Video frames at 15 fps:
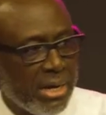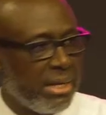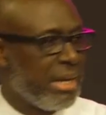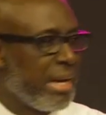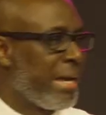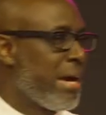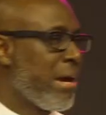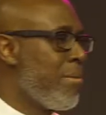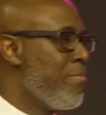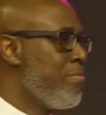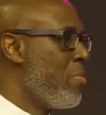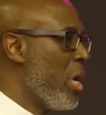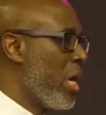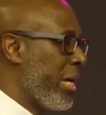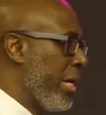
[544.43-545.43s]
and then get
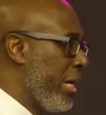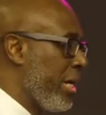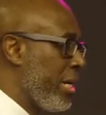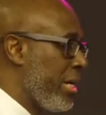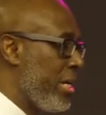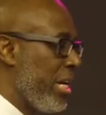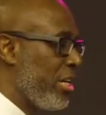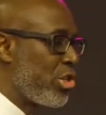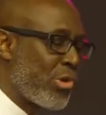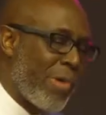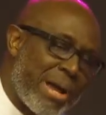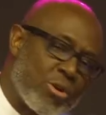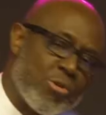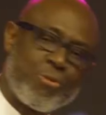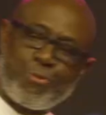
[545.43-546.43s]
money, then
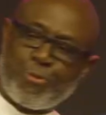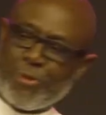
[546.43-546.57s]
try to